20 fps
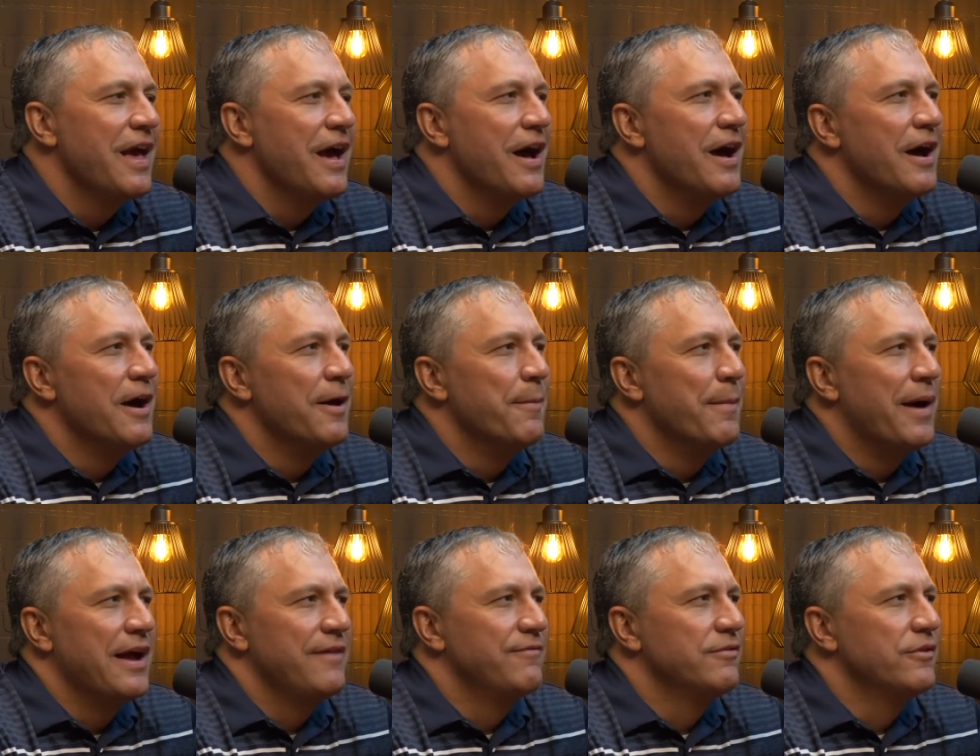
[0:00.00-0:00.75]

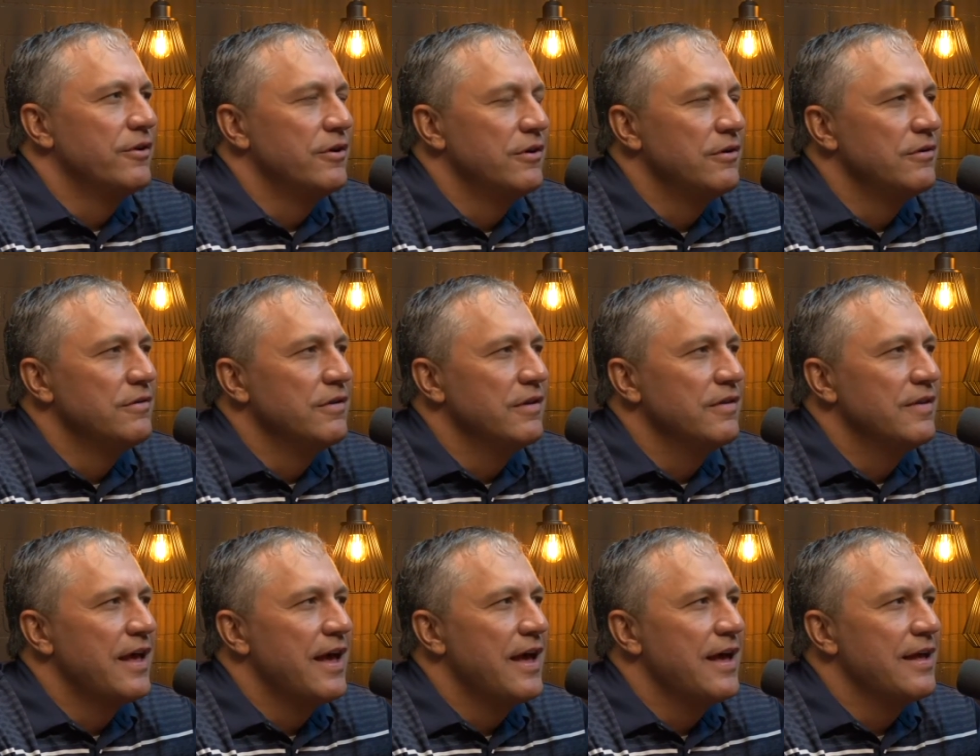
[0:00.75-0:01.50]
I've learned
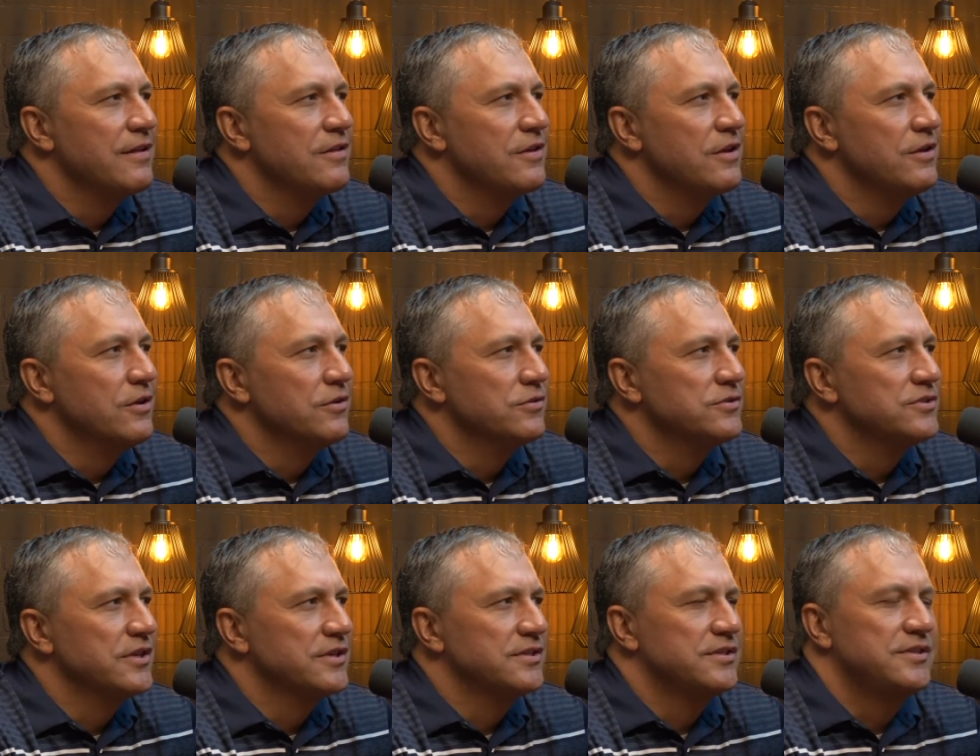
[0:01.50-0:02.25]
that,
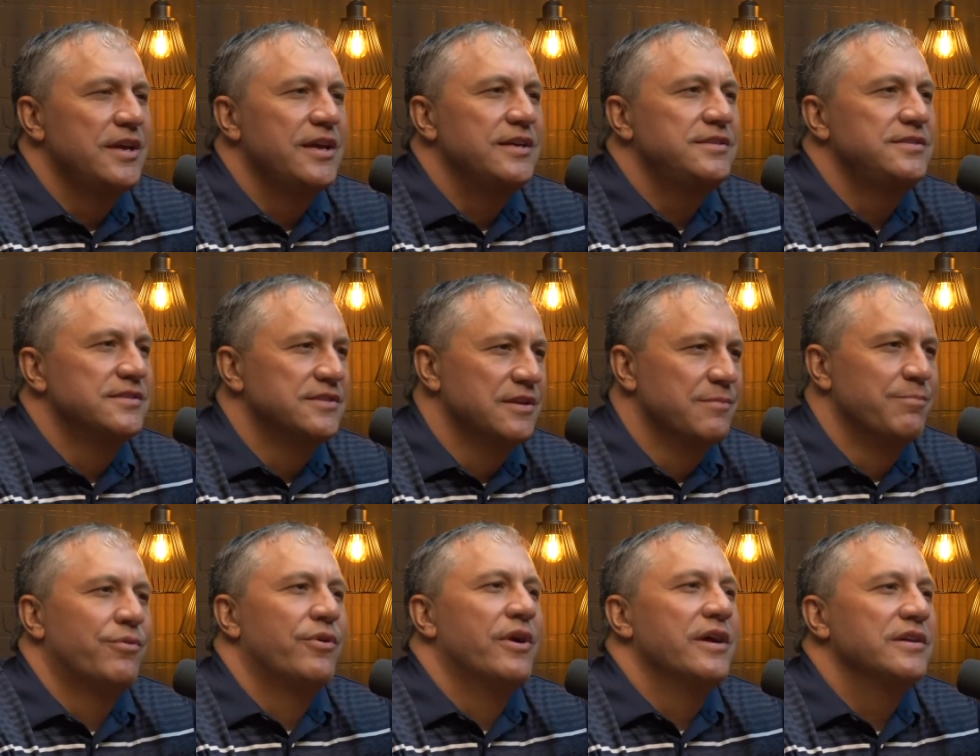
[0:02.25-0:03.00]
successes
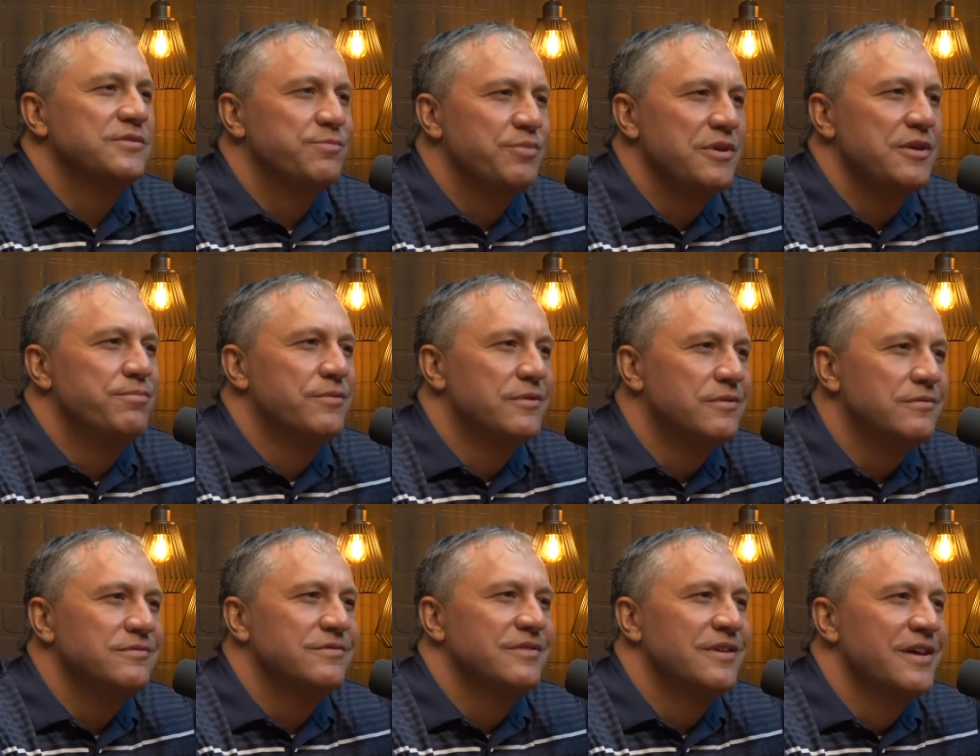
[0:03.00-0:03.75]
impress
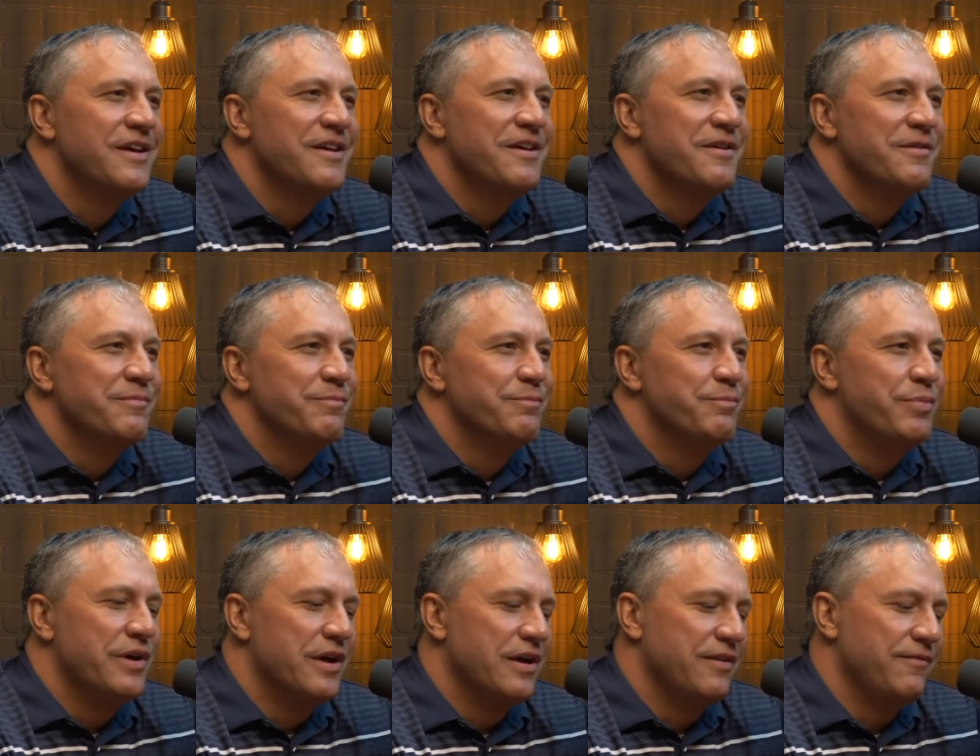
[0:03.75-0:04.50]
people,
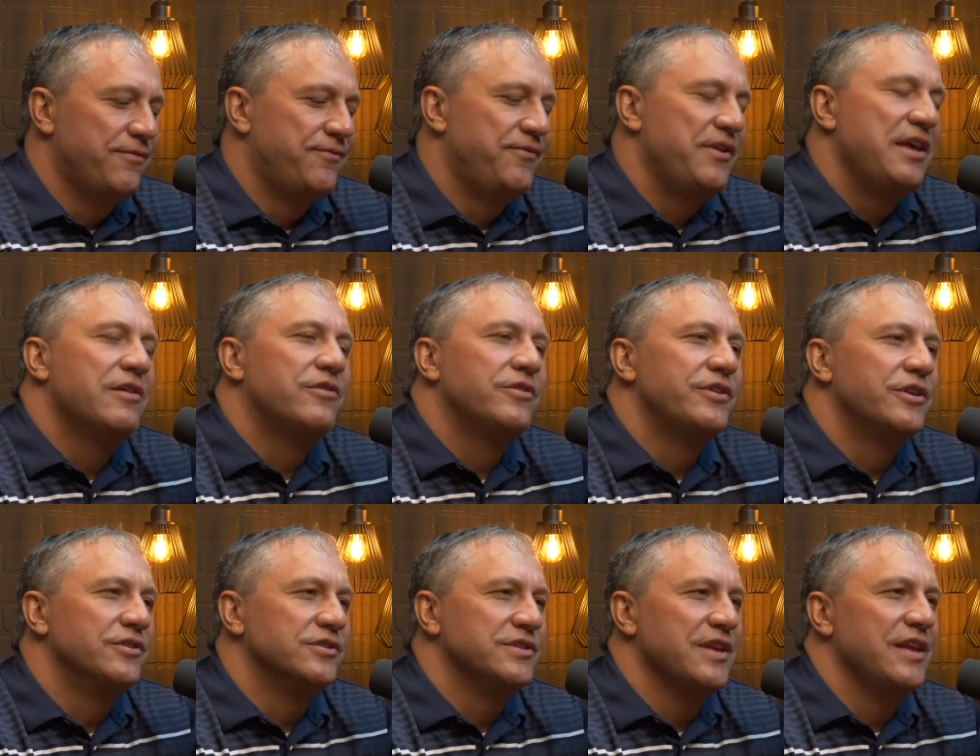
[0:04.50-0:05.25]
but
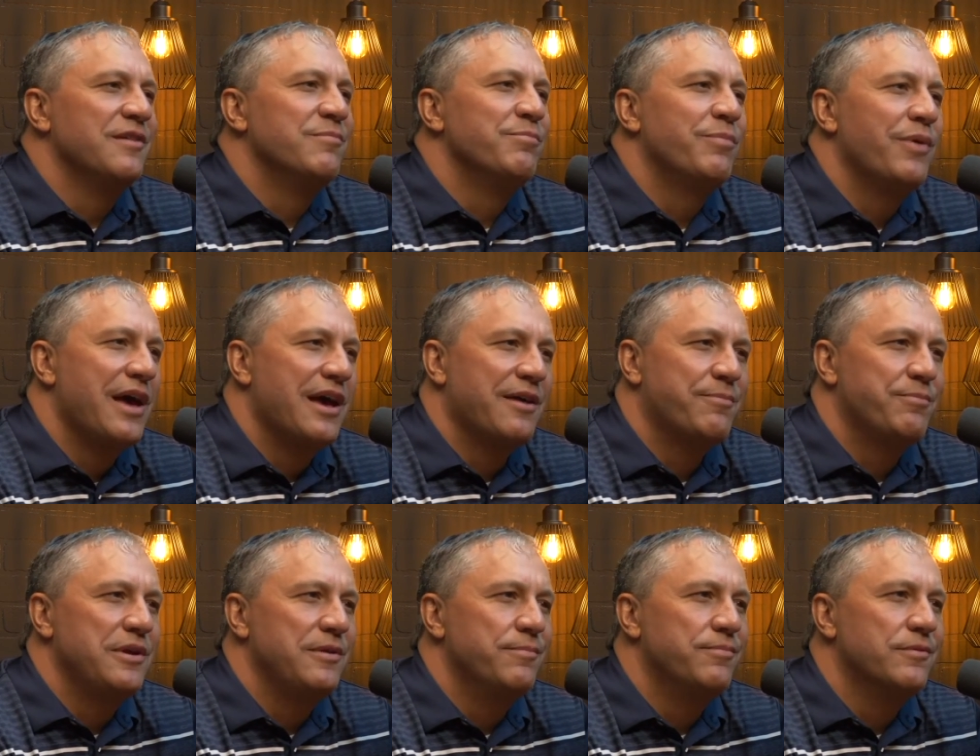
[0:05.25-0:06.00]
failures
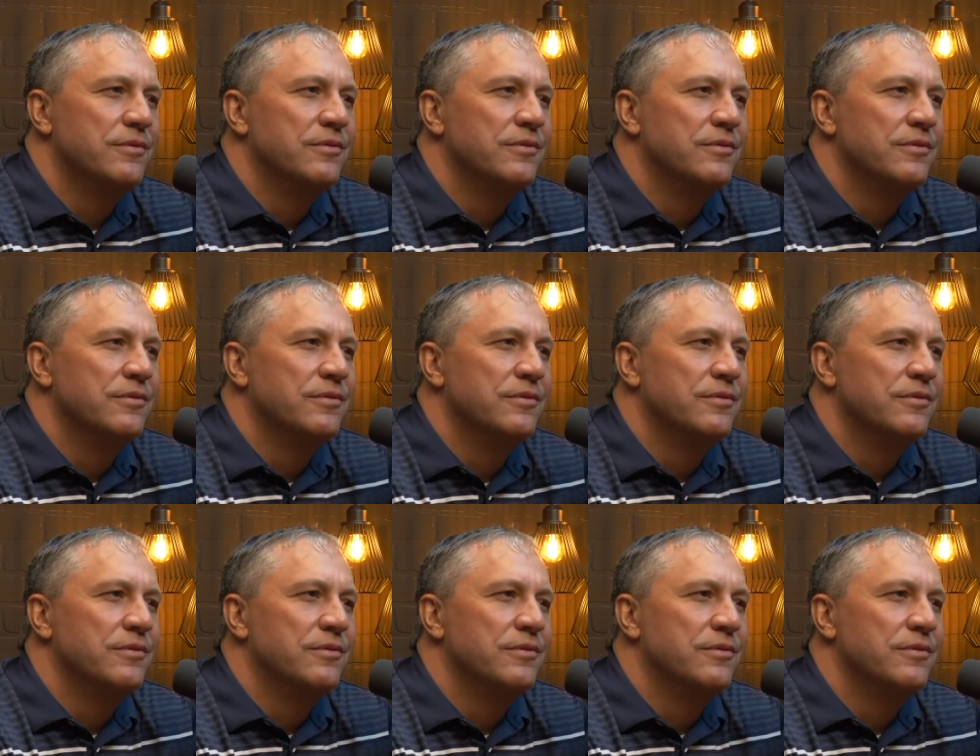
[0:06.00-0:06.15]
impact people.